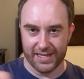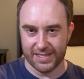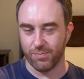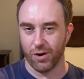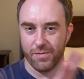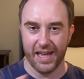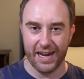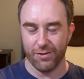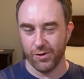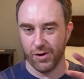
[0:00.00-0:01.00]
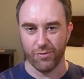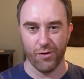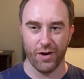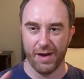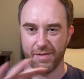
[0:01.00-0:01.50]
permeating through your
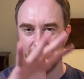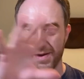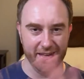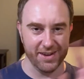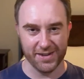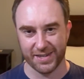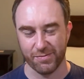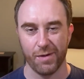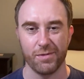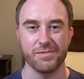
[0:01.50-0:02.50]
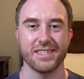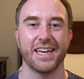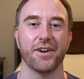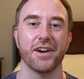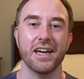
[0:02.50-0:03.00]
program and maybe causing problems
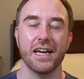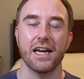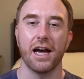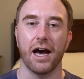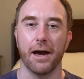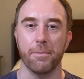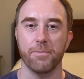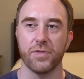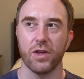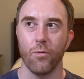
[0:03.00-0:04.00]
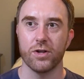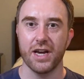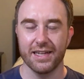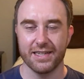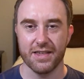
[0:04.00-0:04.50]
later. which I
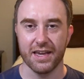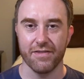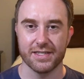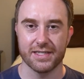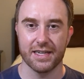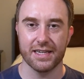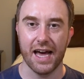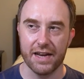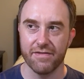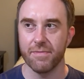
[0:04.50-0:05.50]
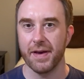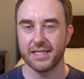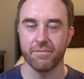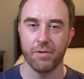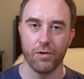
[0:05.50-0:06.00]
like to think of as kind of the best
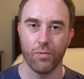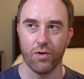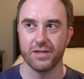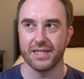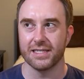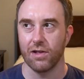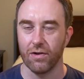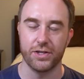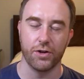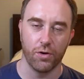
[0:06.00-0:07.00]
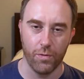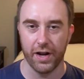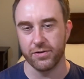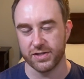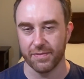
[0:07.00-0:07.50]
of both worlds, as long as you don't want to
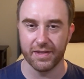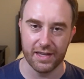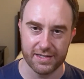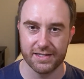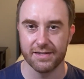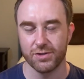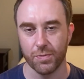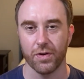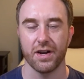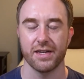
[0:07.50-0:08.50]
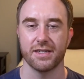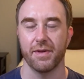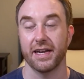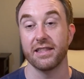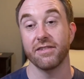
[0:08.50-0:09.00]
do something that's super custom.
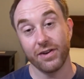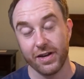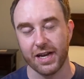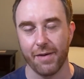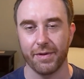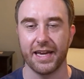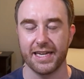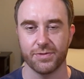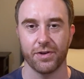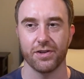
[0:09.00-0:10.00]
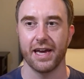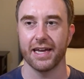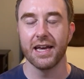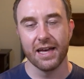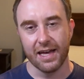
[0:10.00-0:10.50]
Like in the very common case where you're like,
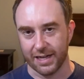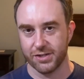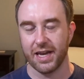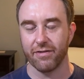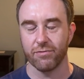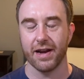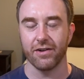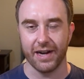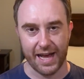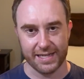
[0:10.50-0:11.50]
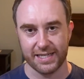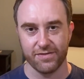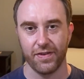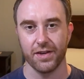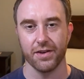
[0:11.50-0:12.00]
I just have a record, it has these
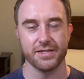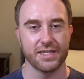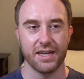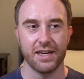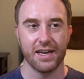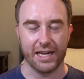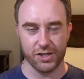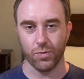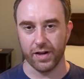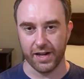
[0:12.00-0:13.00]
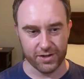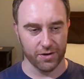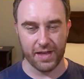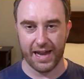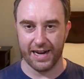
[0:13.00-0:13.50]
fields, I just want you to turn
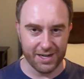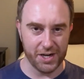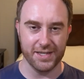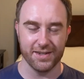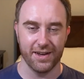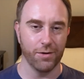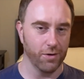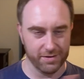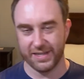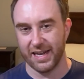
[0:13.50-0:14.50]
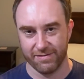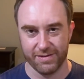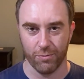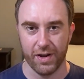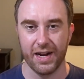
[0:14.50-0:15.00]
that into JSON or get it,
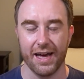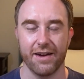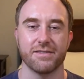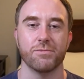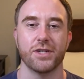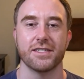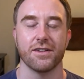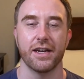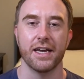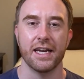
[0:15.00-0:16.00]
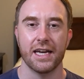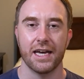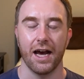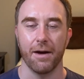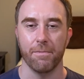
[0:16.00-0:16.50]
read it out of some JSON.
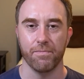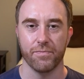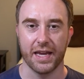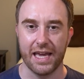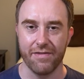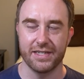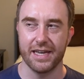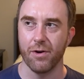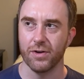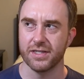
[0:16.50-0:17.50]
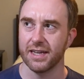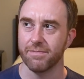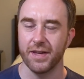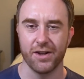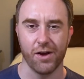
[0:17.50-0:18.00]
I gave a demo, it's like
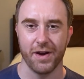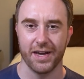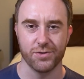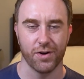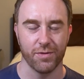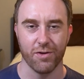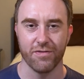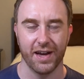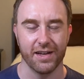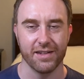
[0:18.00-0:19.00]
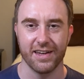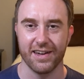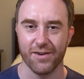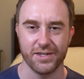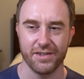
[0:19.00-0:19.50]
pinned on my Twitter profile,
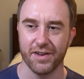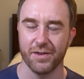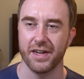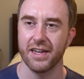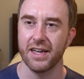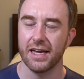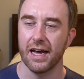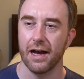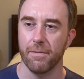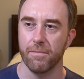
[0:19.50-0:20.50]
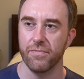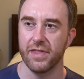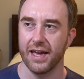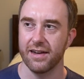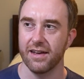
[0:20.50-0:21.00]
RT Feldman,
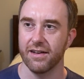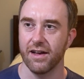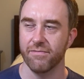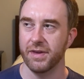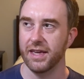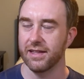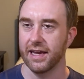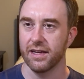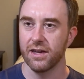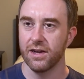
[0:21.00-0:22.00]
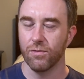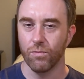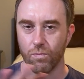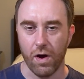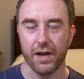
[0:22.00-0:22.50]
that of me like
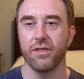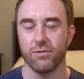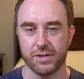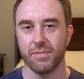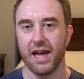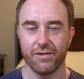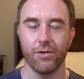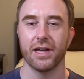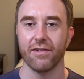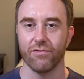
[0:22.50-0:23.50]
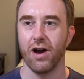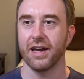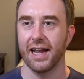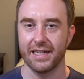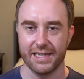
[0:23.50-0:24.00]
walking through some live coding of Rock,
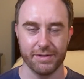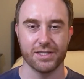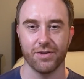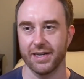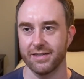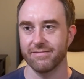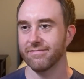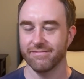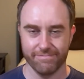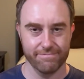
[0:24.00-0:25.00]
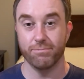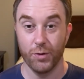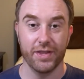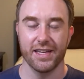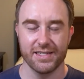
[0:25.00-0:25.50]
and I demonstrate
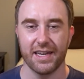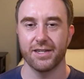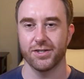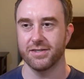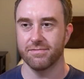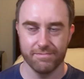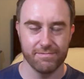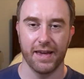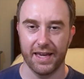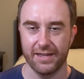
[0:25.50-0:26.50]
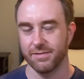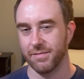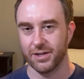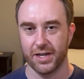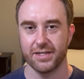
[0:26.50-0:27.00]
doing this, like just making some
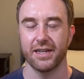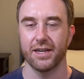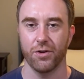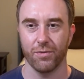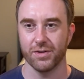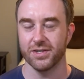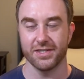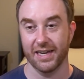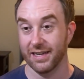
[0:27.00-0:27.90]
like JSON decoder where it's just like,